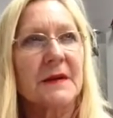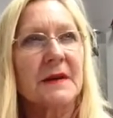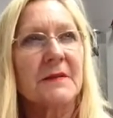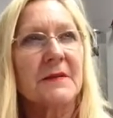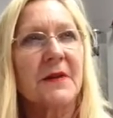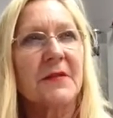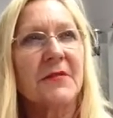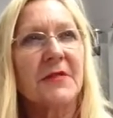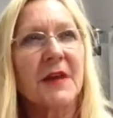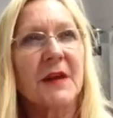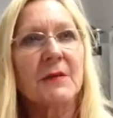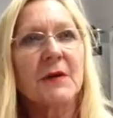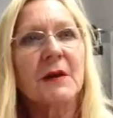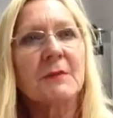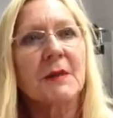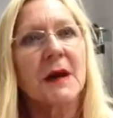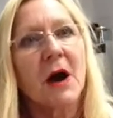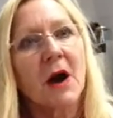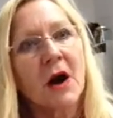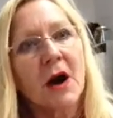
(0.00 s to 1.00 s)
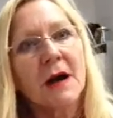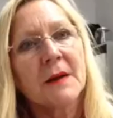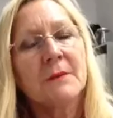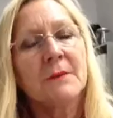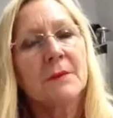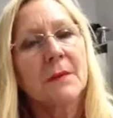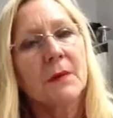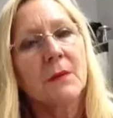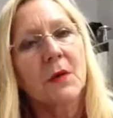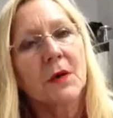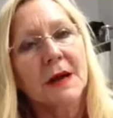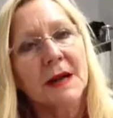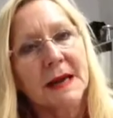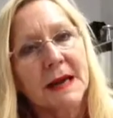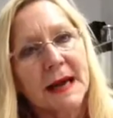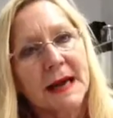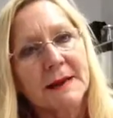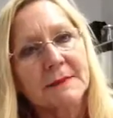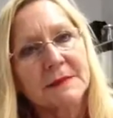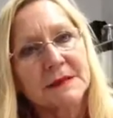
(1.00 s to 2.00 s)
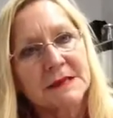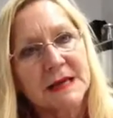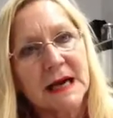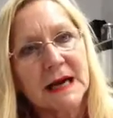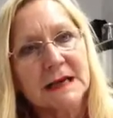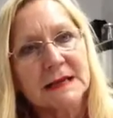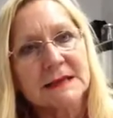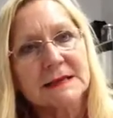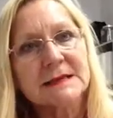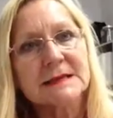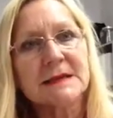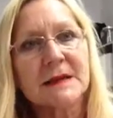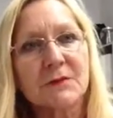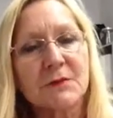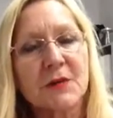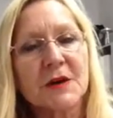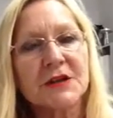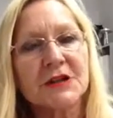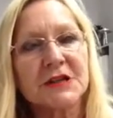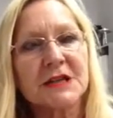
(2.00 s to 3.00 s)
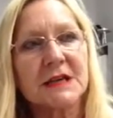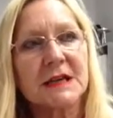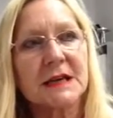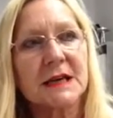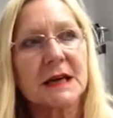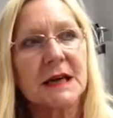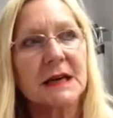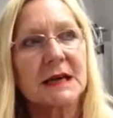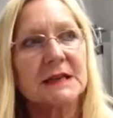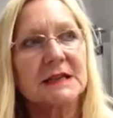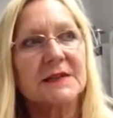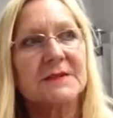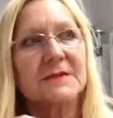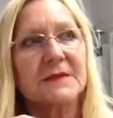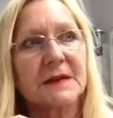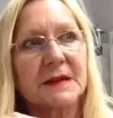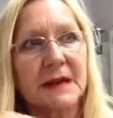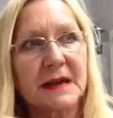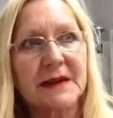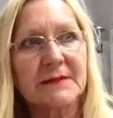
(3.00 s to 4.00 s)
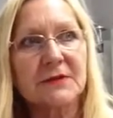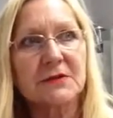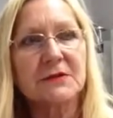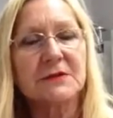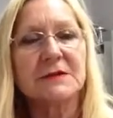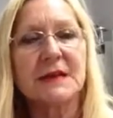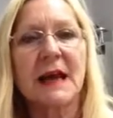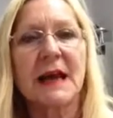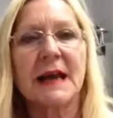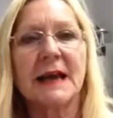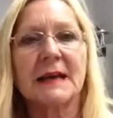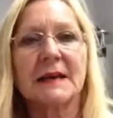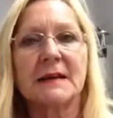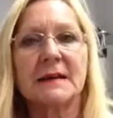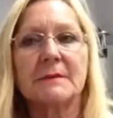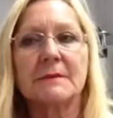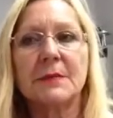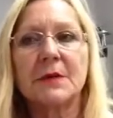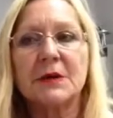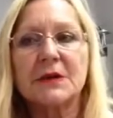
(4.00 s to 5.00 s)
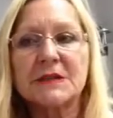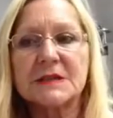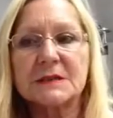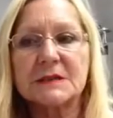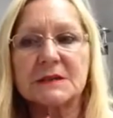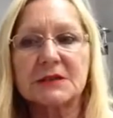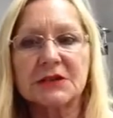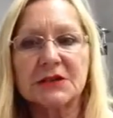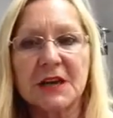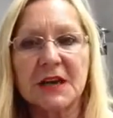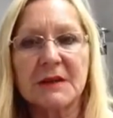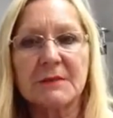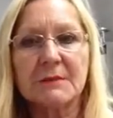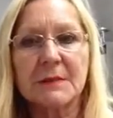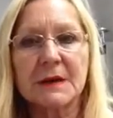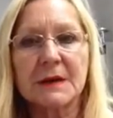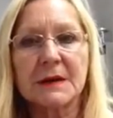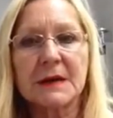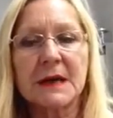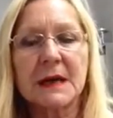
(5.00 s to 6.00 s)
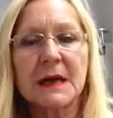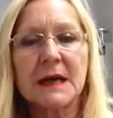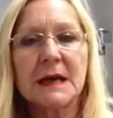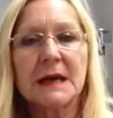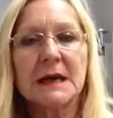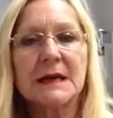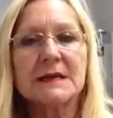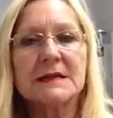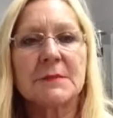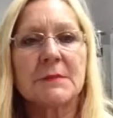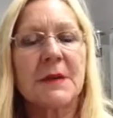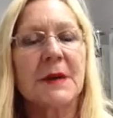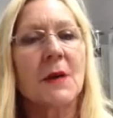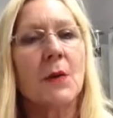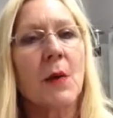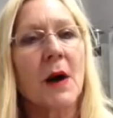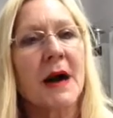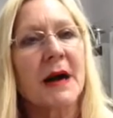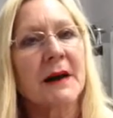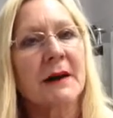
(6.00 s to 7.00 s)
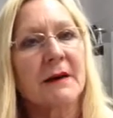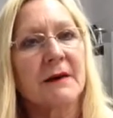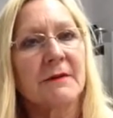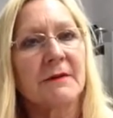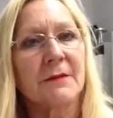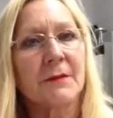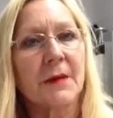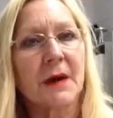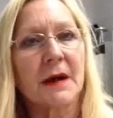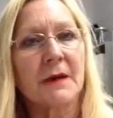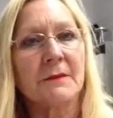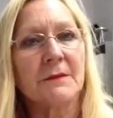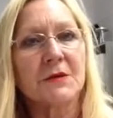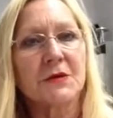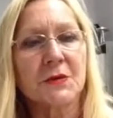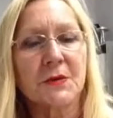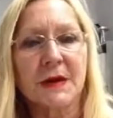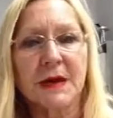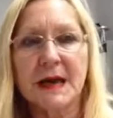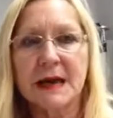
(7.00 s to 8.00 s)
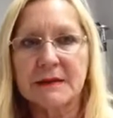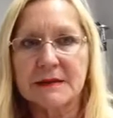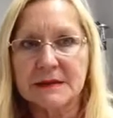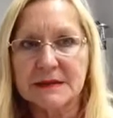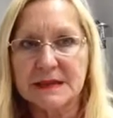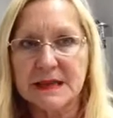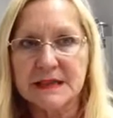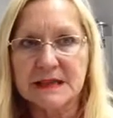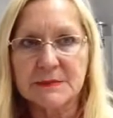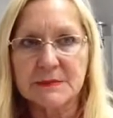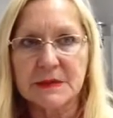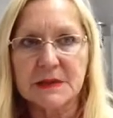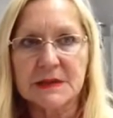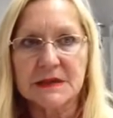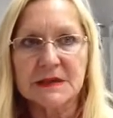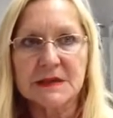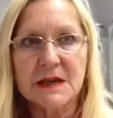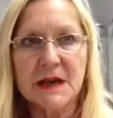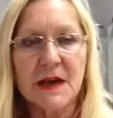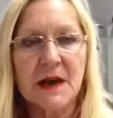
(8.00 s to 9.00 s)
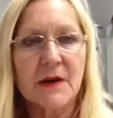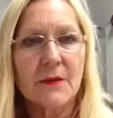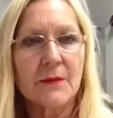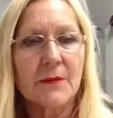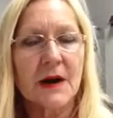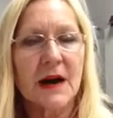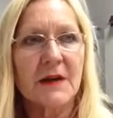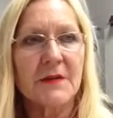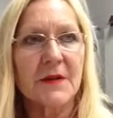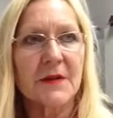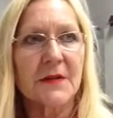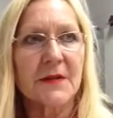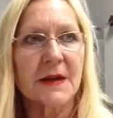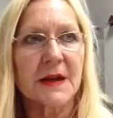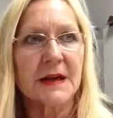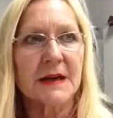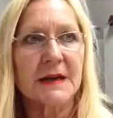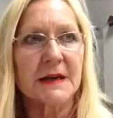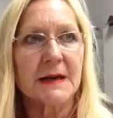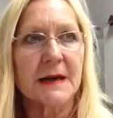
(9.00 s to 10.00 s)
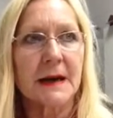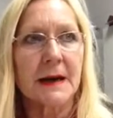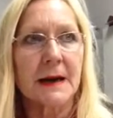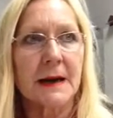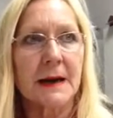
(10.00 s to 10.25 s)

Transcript: the theory behind what a game does, reaching different levels and personal achievement is a better way of doing our assessments rather than